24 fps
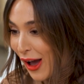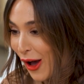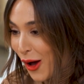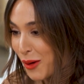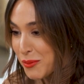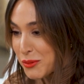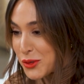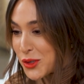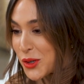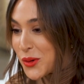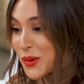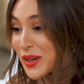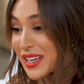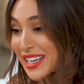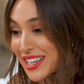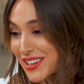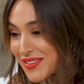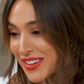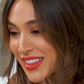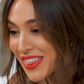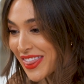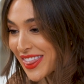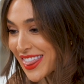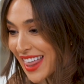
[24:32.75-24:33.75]
So
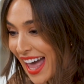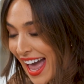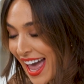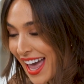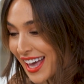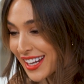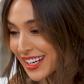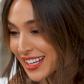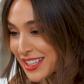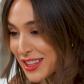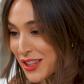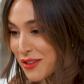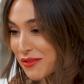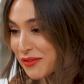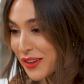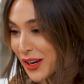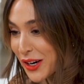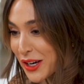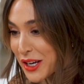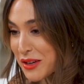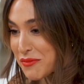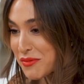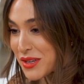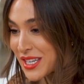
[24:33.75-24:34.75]
even then, at the
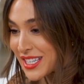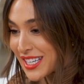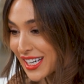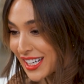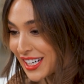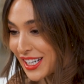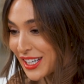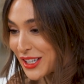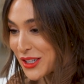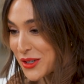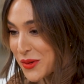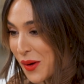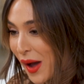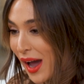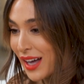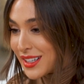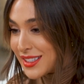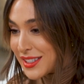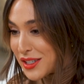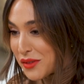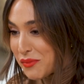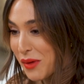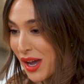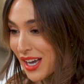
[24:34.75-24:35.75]
very beginning, you had
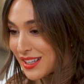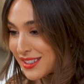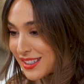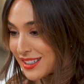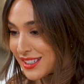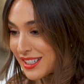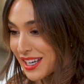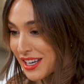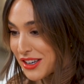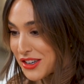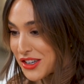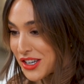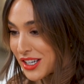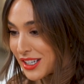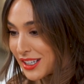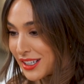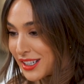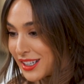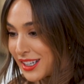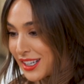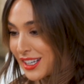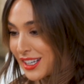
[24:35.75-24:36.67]
some hesitation.